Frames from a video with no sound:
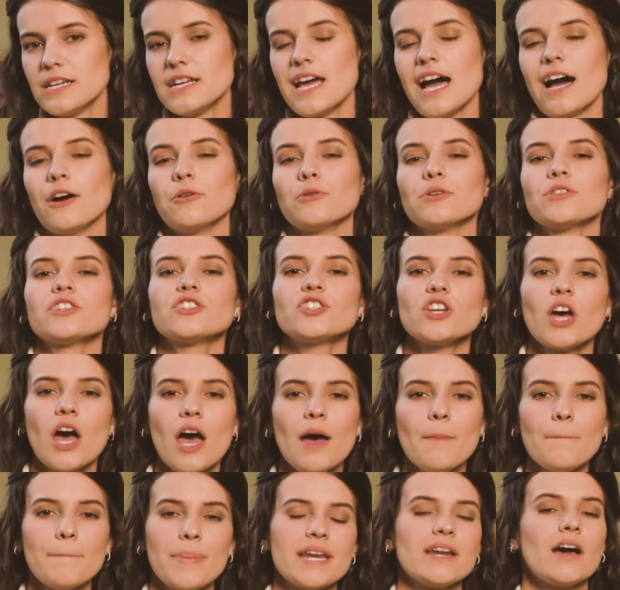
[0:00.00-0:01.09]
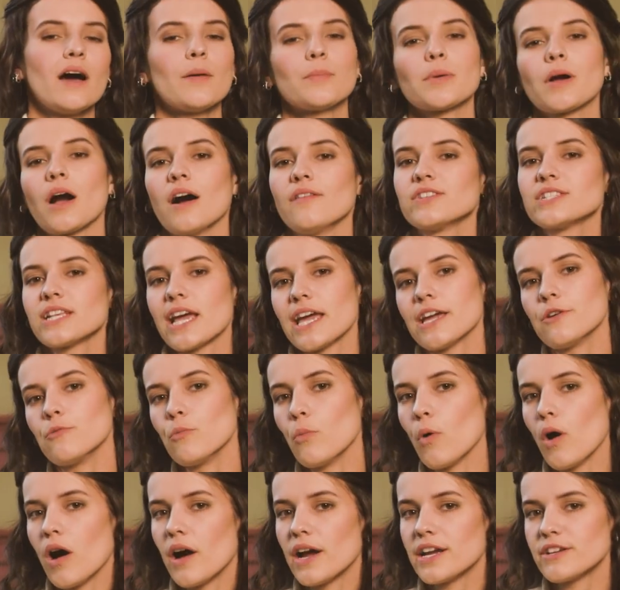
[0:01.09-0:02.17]
Now, the term pin-up covers a
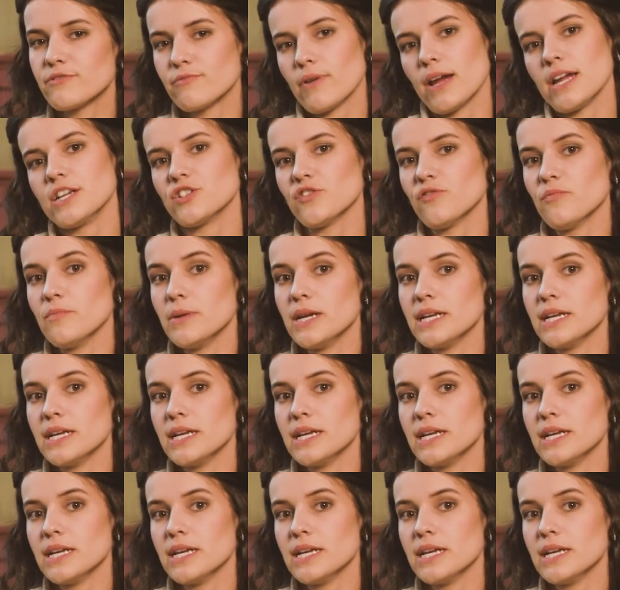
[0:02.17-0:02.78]
wide range of